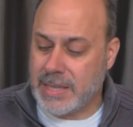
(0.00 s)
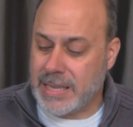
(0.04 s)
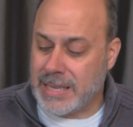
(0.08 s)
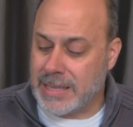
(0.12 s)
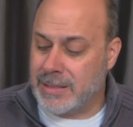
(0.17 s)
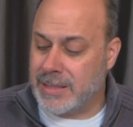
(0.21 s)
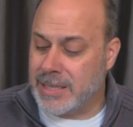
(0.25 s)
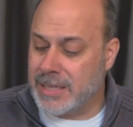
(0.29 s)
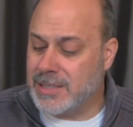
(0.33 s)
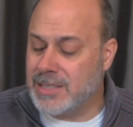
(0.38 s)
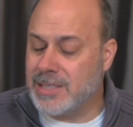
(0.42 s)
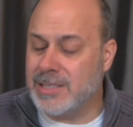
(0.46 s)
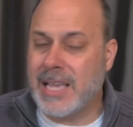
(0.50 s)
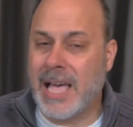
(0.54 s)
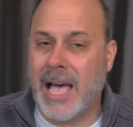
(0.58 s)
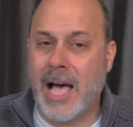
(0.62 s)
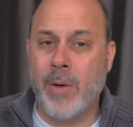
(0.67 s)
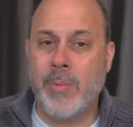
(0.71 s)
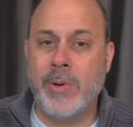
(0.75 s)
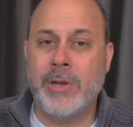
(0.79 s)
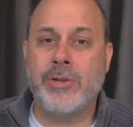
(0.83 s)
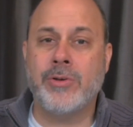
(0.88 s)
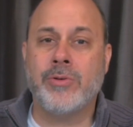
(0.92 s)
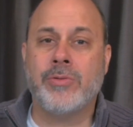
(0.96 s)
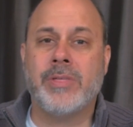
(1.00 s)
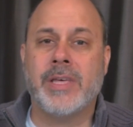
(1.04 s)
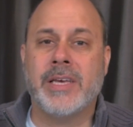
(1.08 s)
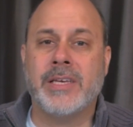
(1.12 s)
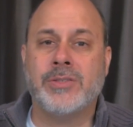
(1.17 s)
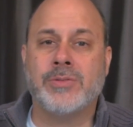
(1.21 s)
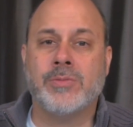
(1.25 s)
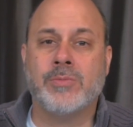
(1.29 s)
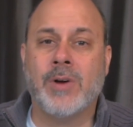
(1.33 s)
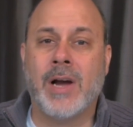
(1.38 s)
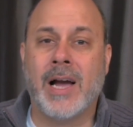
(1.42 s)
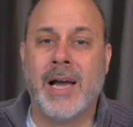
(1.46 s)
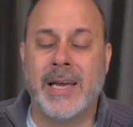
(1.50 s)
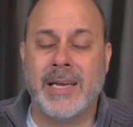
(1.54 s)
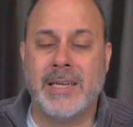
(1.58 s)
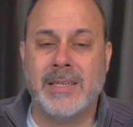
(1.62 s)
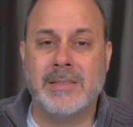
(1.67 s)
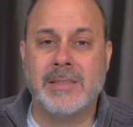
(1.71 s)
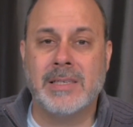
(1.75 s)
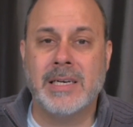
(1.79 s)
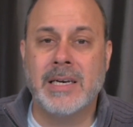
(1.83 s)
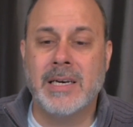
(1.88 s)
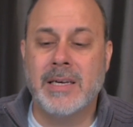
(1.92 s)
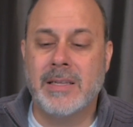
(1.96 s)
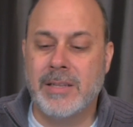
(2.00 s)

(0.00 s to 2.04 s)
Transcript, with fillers: This is how we do things right.